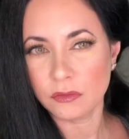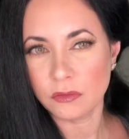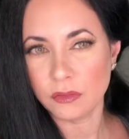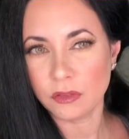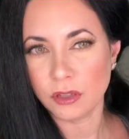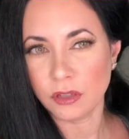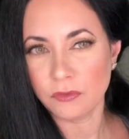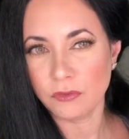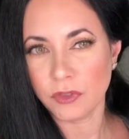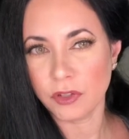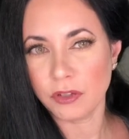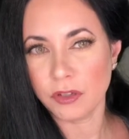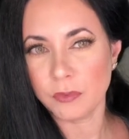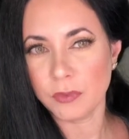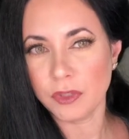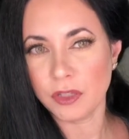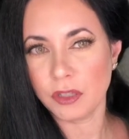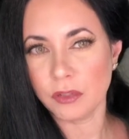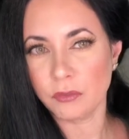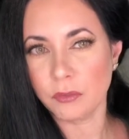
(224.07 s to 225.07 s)
I'm very
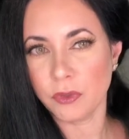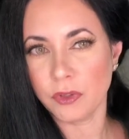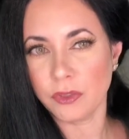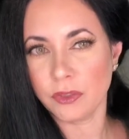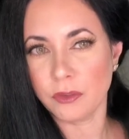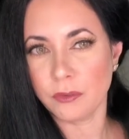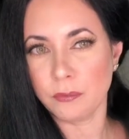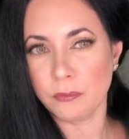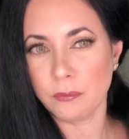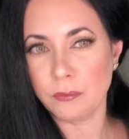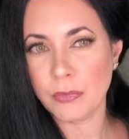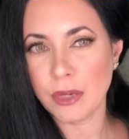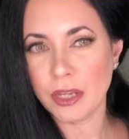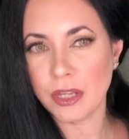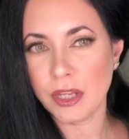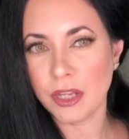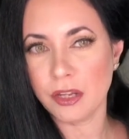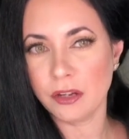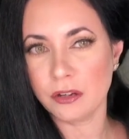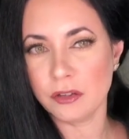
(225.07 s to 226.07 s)
picky with my
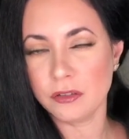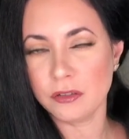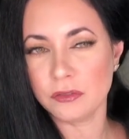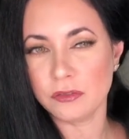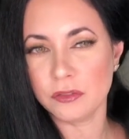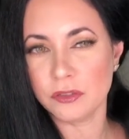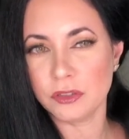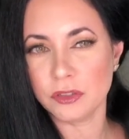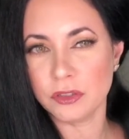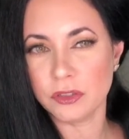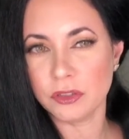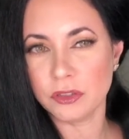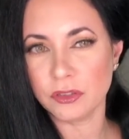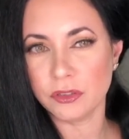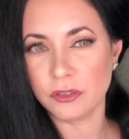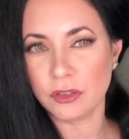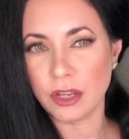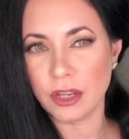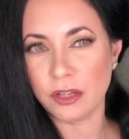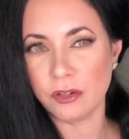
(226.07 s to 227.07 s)
hair, so
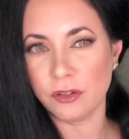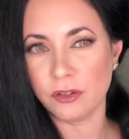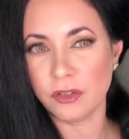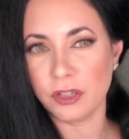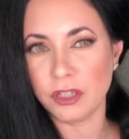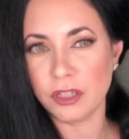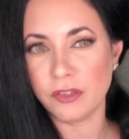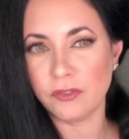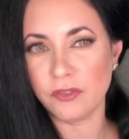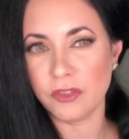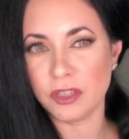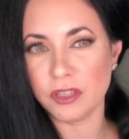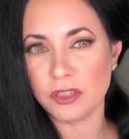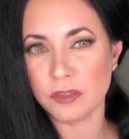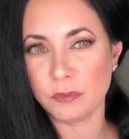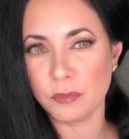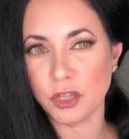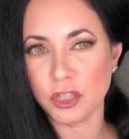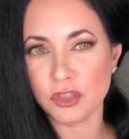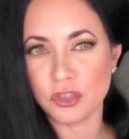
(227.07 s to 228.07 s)
I am going to leave this
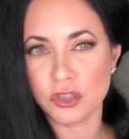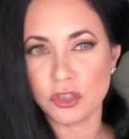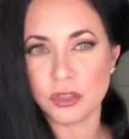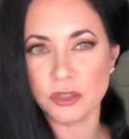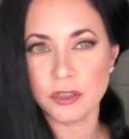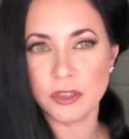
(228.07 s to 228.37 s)
much.